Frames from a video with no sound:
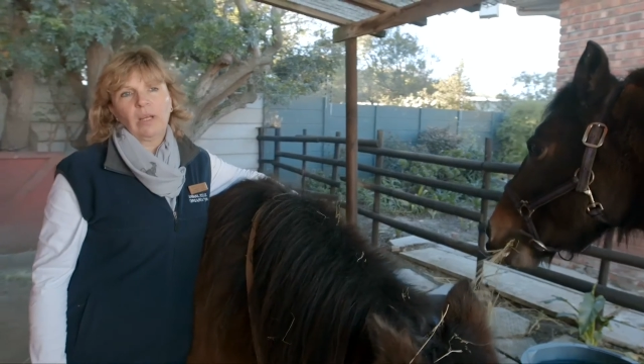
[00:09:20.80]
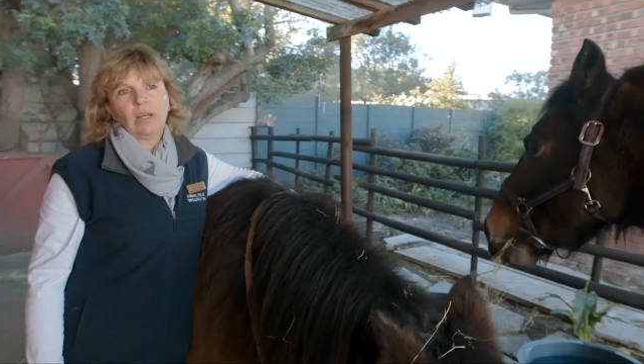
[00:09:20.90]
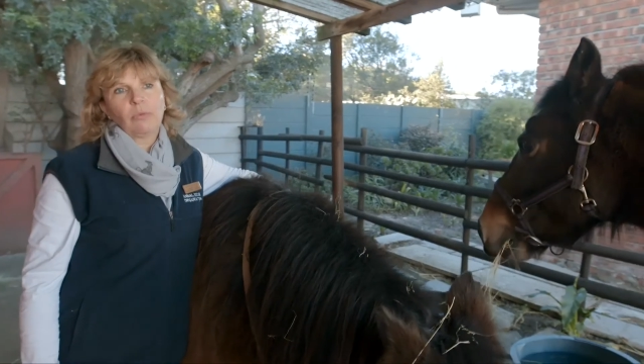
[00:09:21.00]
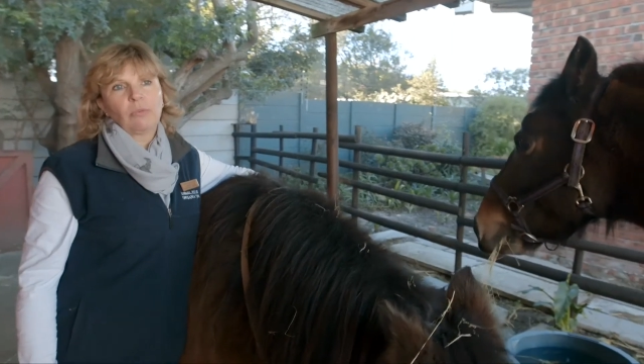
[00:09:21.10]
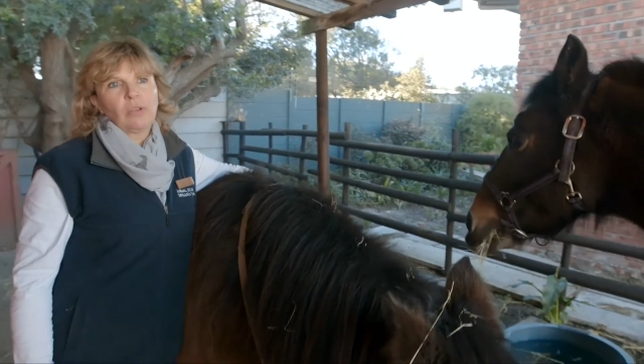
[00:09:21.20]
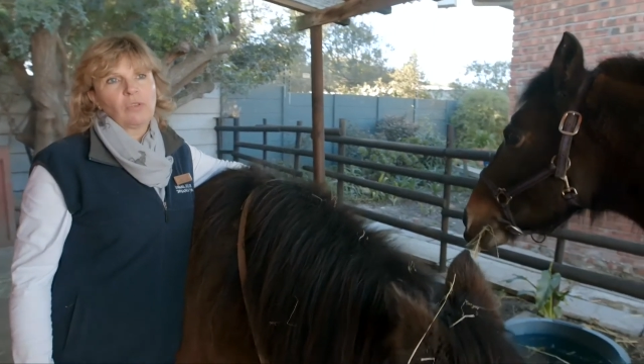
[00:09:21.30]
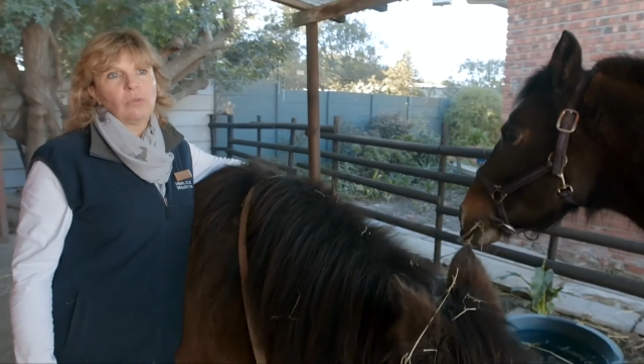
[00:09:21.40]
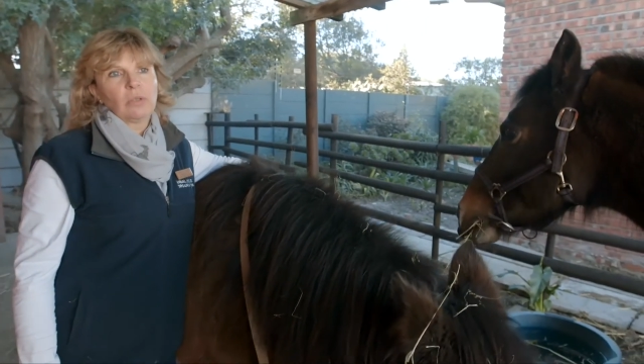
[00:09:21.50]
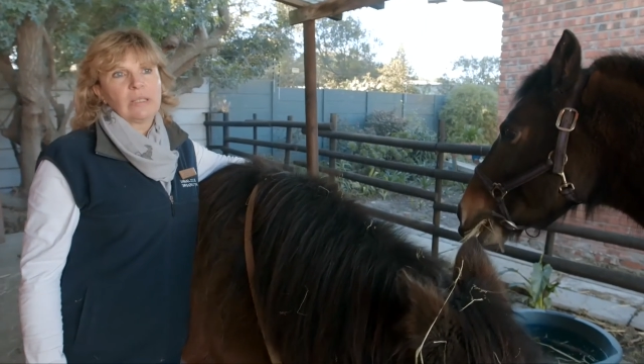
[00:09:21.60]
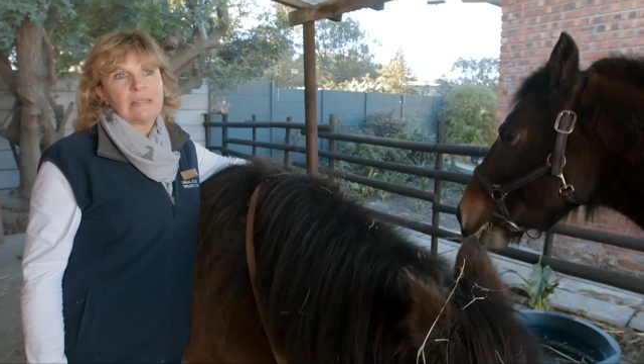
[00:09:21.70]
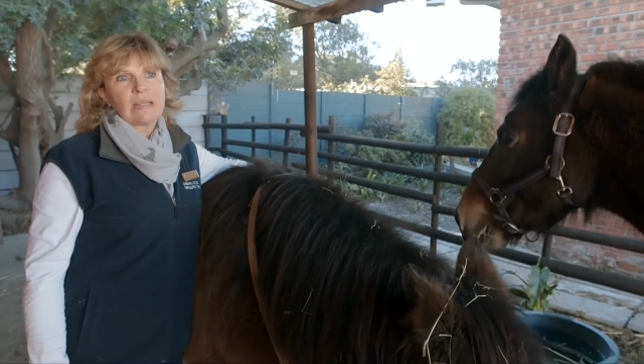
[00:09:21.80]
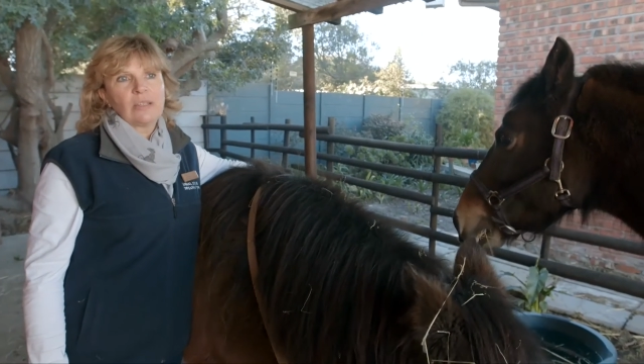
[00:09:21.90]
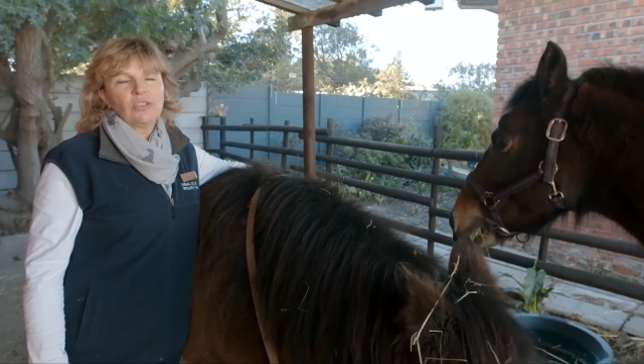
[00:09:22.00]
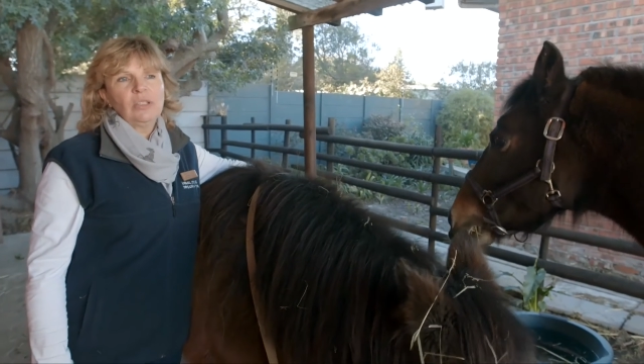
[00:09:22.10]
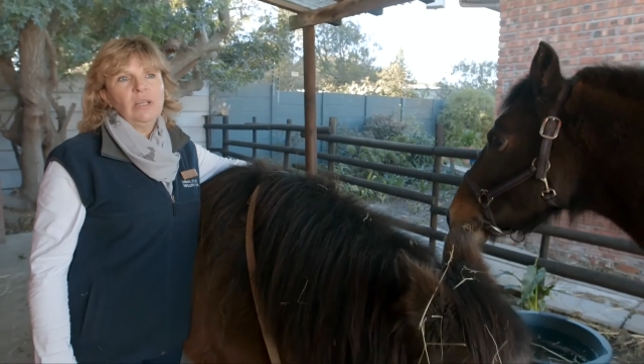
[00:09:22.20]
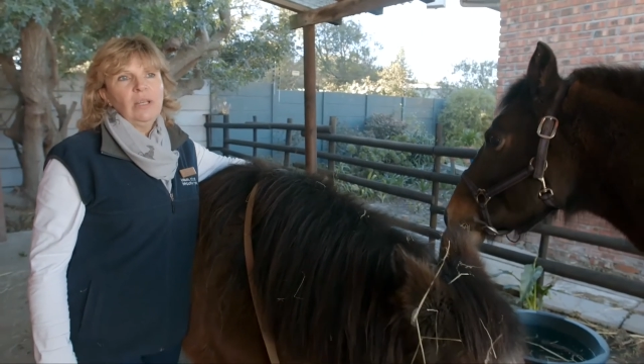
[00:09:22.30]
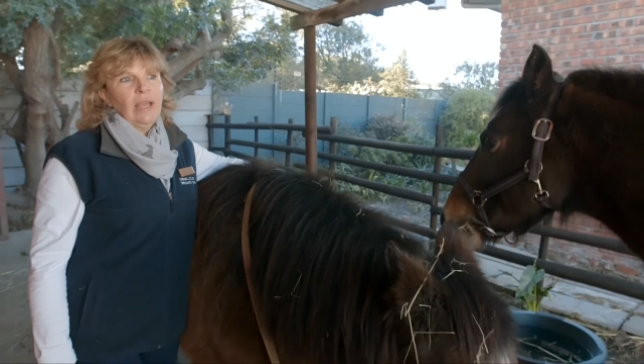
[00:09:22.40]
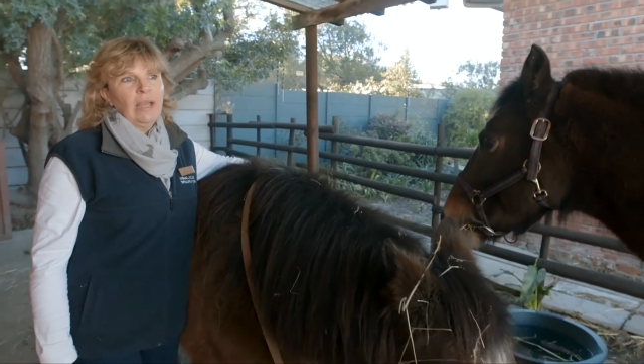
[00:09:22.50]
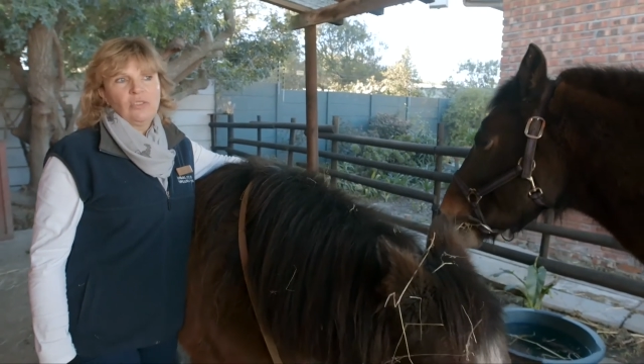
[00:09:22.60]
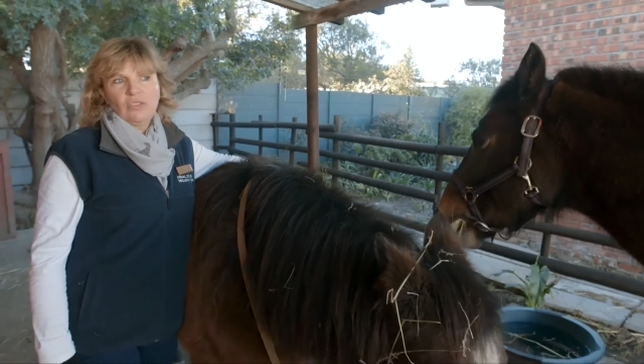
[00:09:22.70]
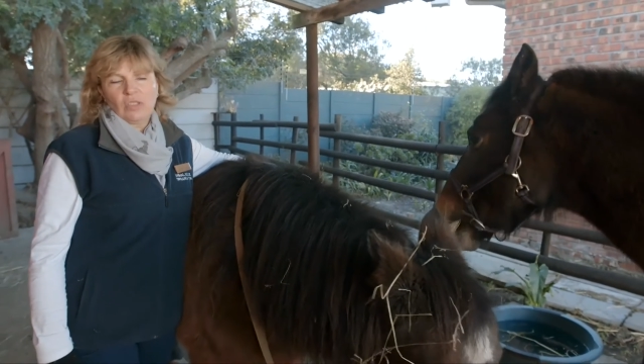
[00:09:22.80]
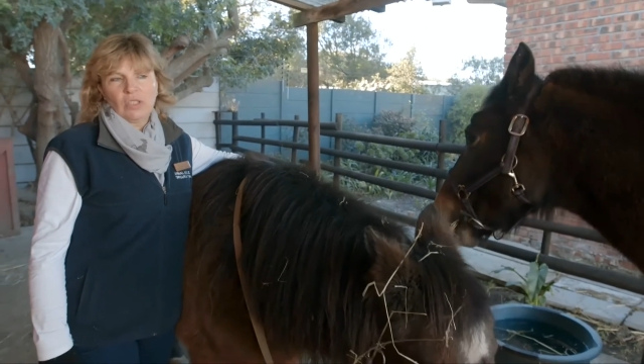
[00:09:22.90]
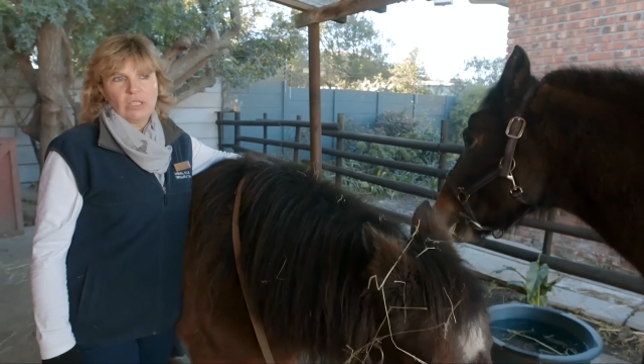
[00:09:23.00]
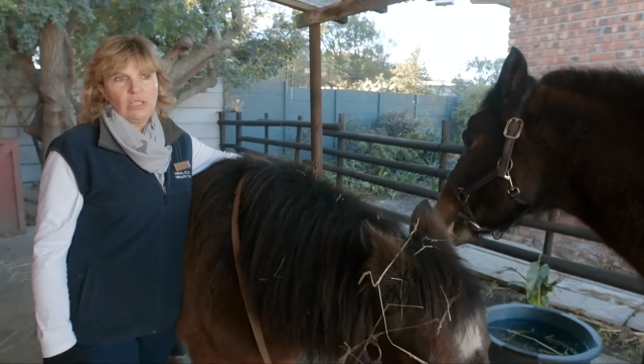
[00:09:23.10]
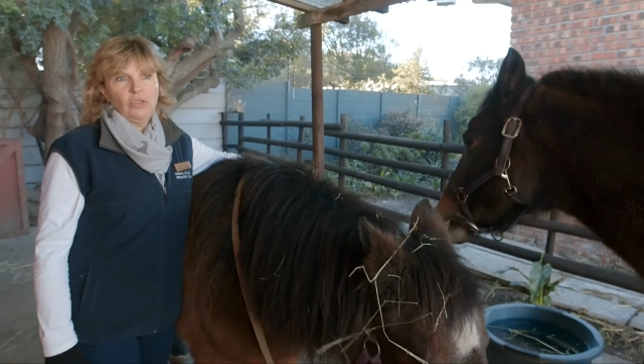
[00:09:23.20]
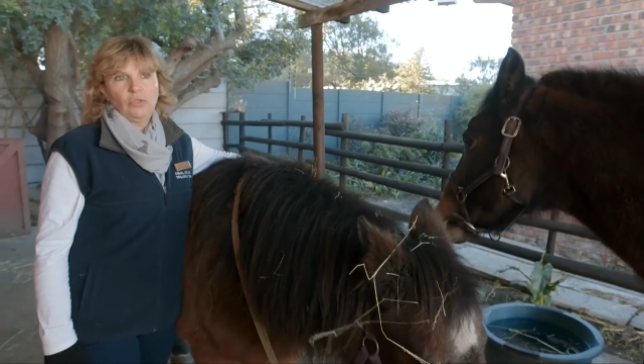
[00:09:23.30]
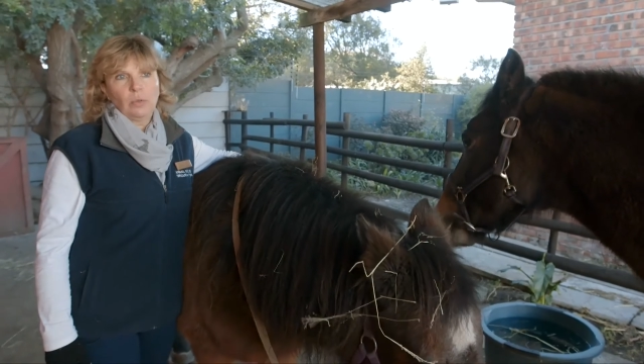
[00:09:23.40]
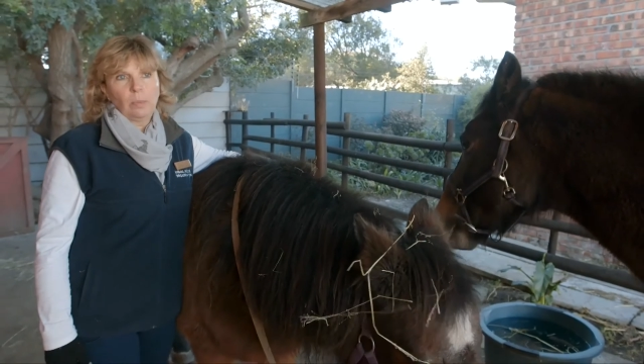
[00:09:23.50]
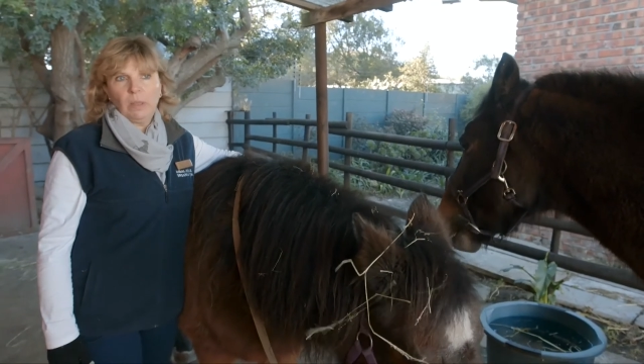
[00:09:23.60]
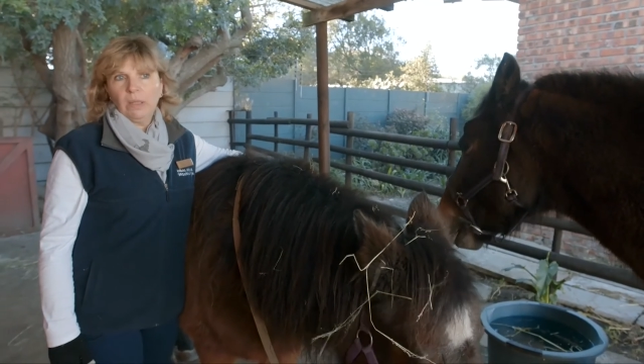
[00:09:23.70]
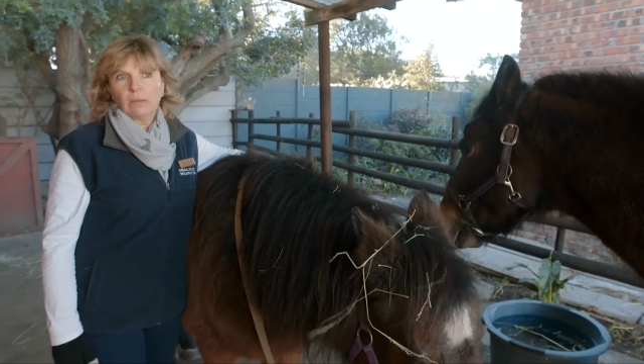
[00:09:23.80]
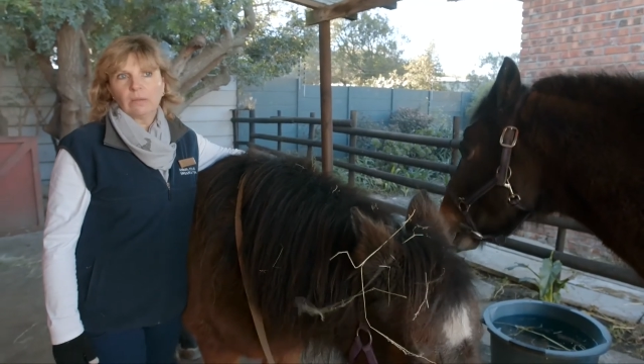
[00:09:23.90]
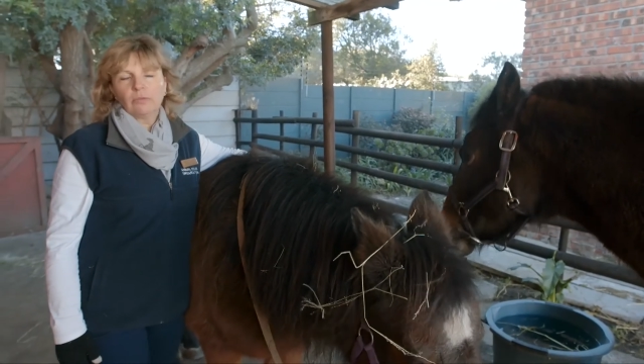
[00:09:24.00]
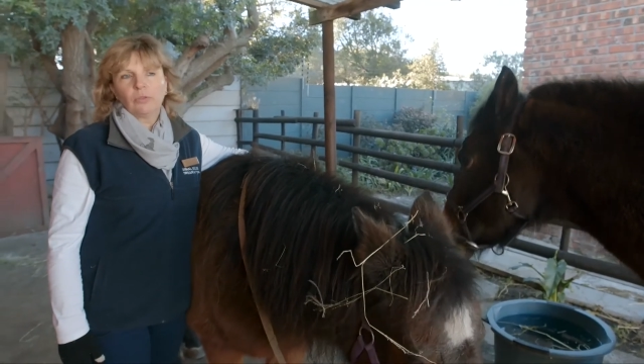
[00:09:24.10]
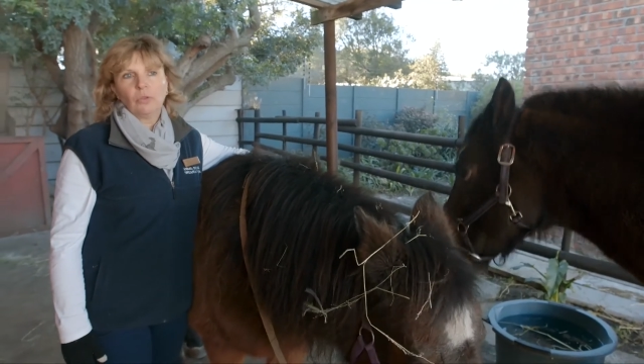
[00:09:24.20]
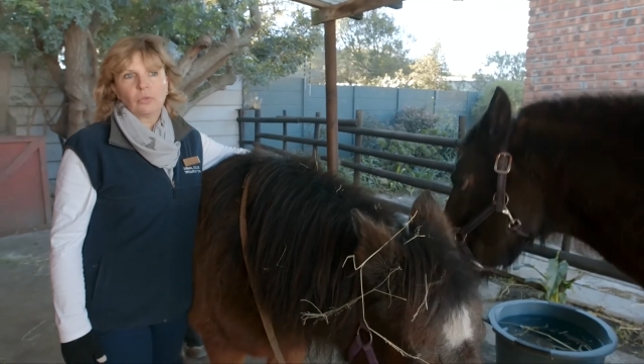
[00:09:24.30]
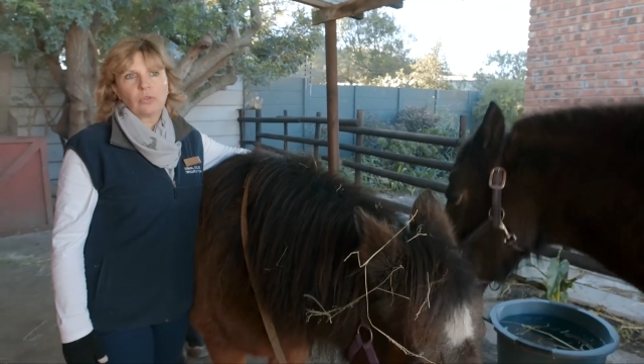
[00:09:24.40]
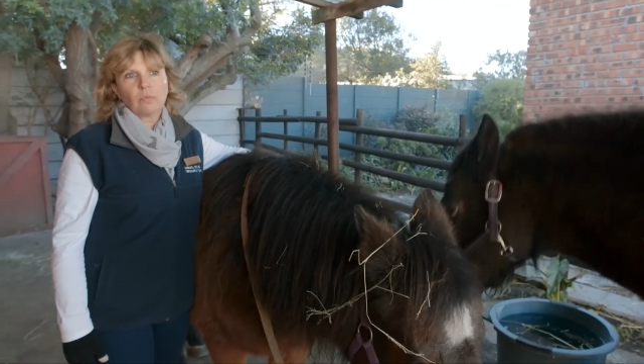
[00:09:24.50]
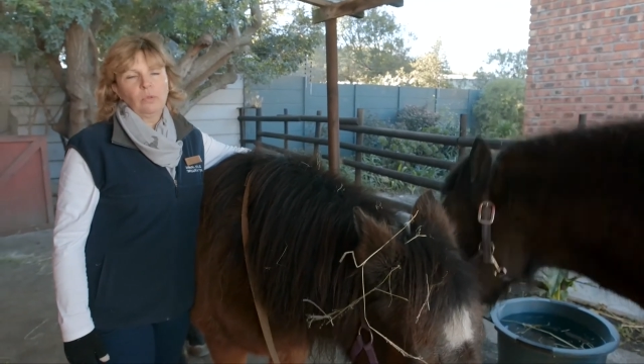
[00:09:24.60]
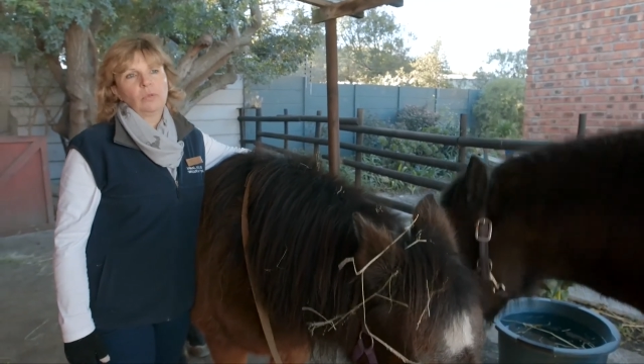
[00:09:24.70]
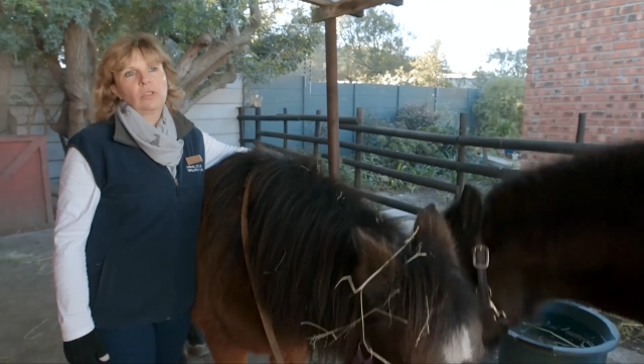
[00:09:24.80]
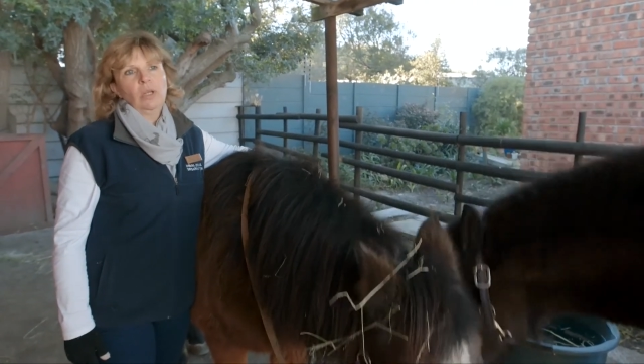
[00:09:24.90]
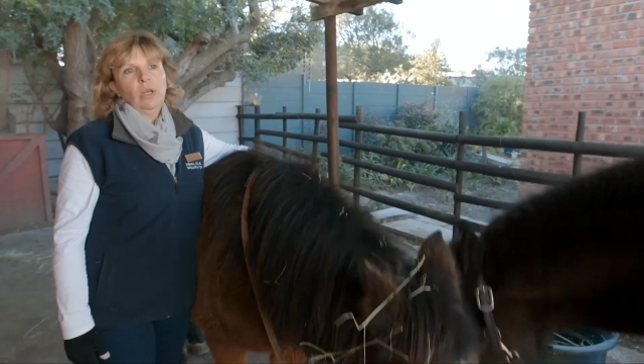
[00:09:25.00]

the Animal Rescue Organisation and just continue to appeal for your support.